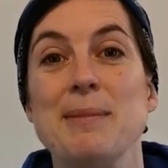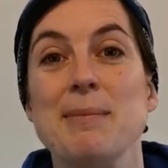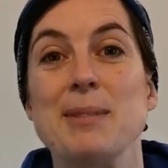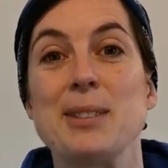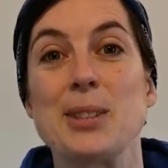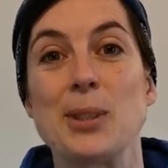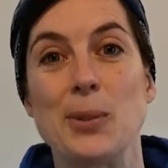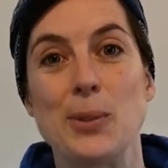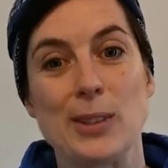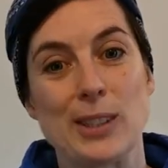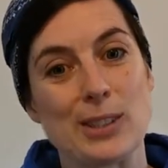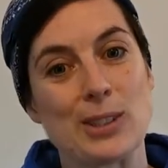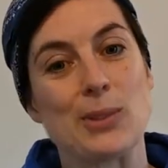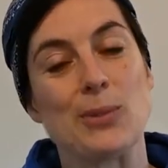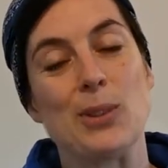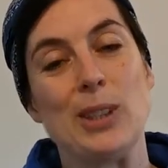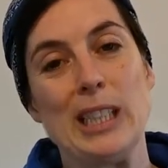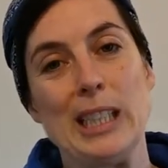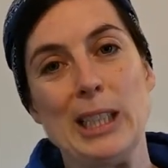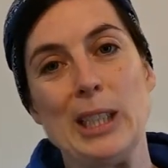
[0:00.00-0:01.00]
So there's a
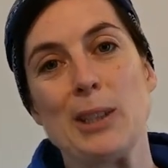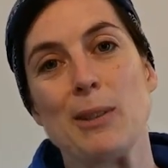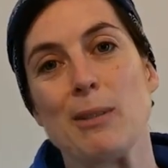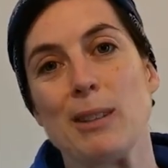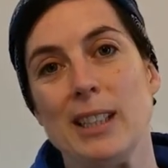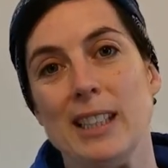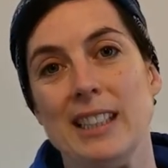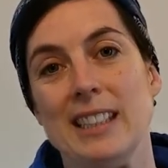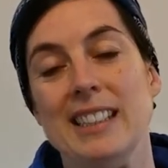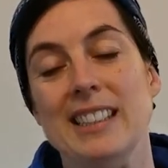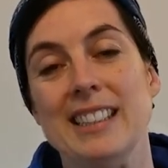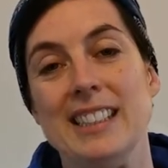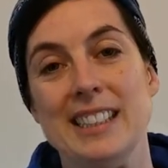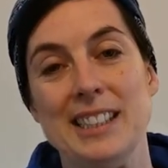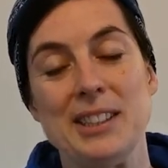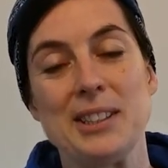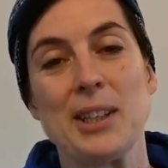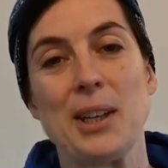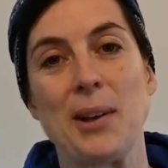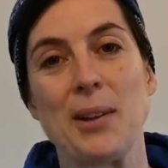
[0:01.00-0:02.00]
really lovely
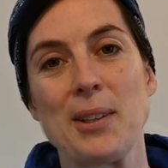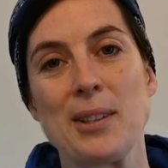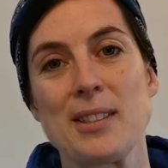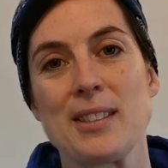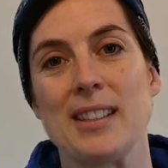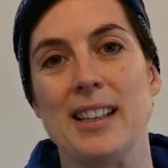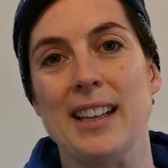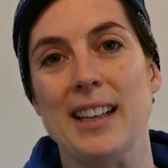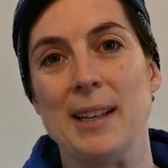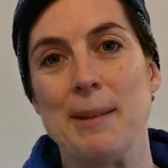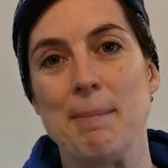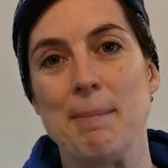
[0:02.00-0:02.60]
ethos